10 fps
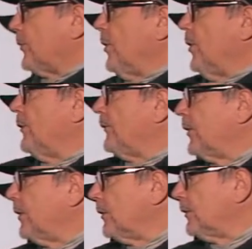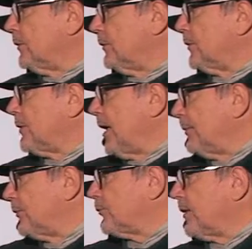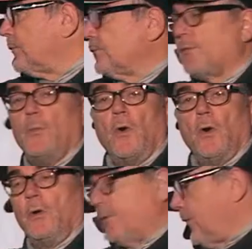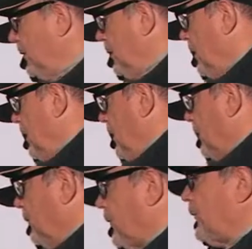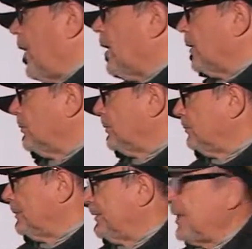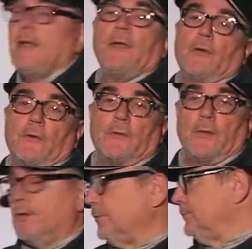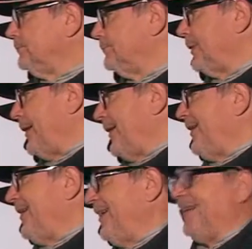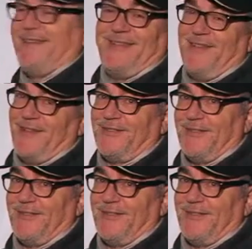from Earth, the time to travel from Earth to the star will be 10 years, It's not too